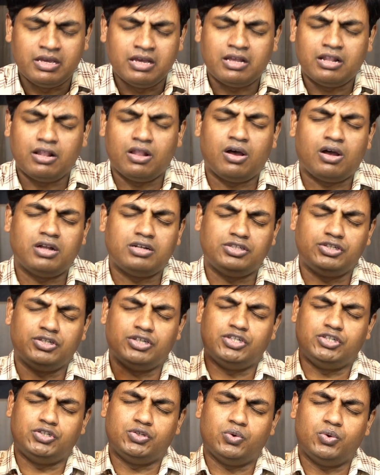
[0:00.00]
Lord, You're
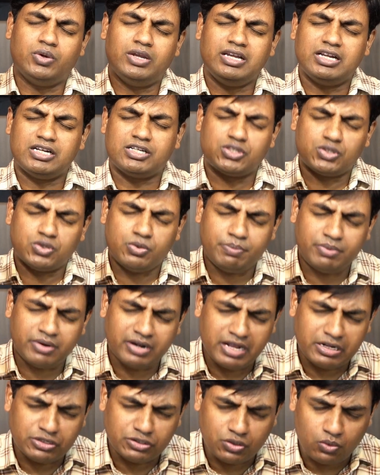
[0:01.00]
doing it.
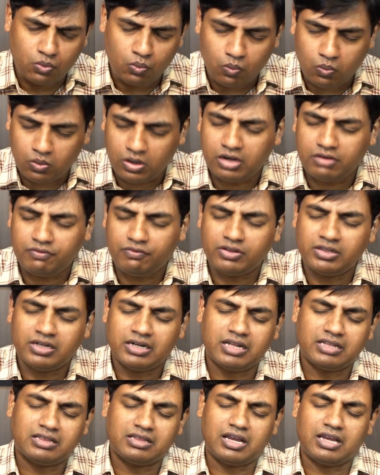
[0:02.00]
Supernatural work, for that
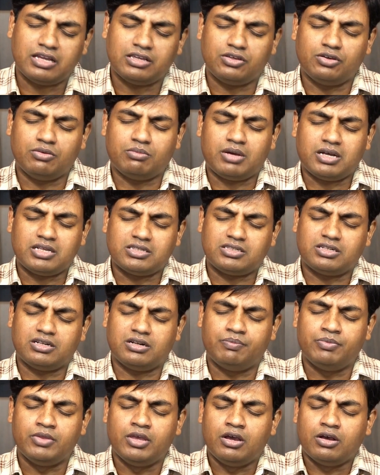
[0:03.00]
I thank You, Master.
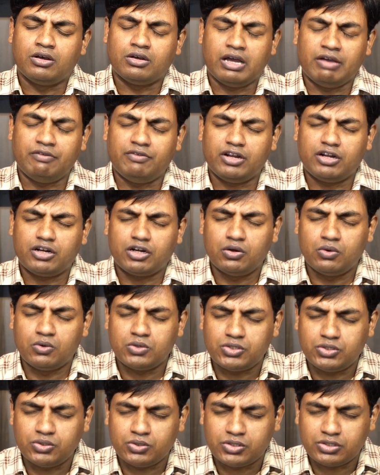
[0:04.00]
Every
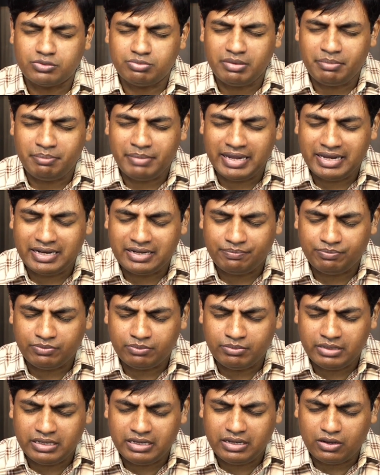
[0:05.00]
closed doors be made
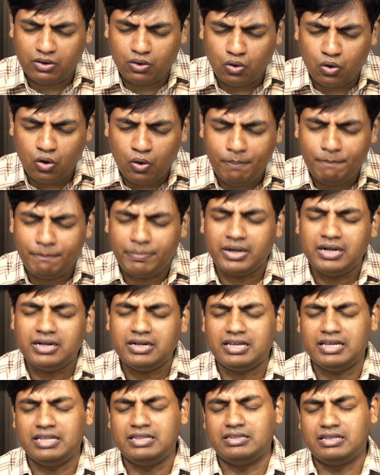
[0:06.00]
be opened
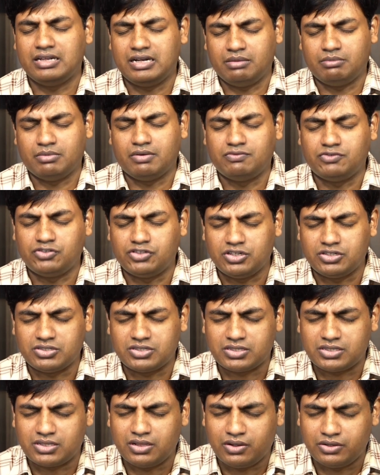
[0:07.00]
in the name of
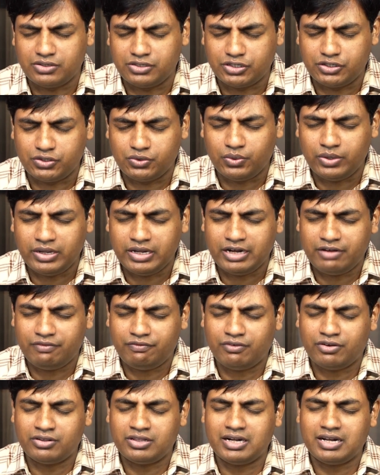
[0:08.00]
Jesus. Lord, You're doing it,
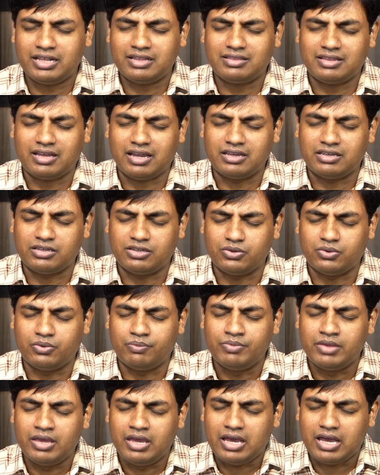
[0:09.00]
for that I thank You.
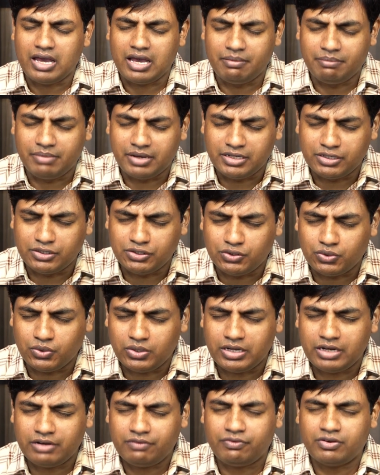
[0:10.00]
Abba, You're
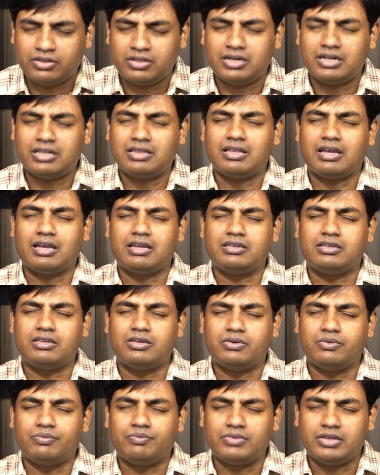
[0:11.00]
doing it, for that I thank
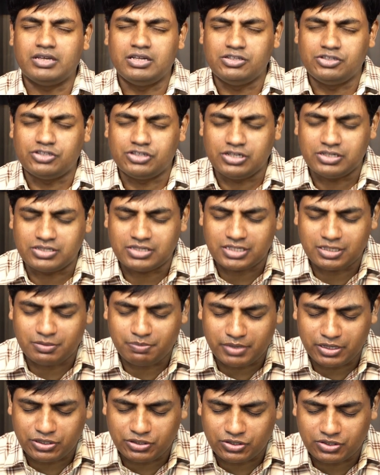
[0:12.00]
You. In Jesus'
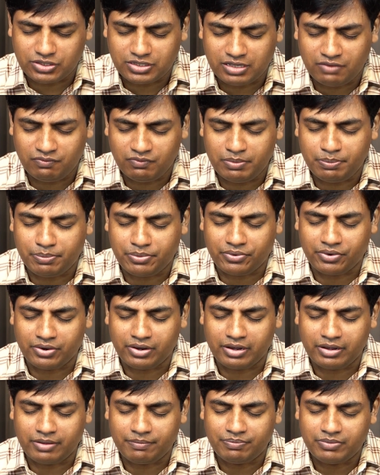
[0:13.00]
precious name we
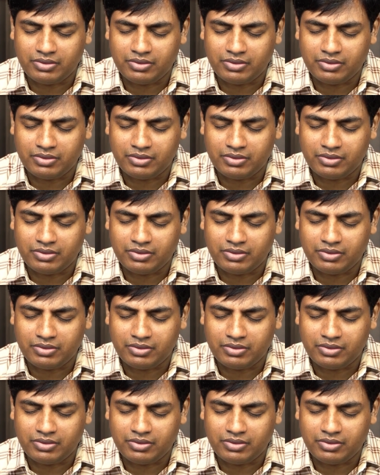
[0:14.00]
pray.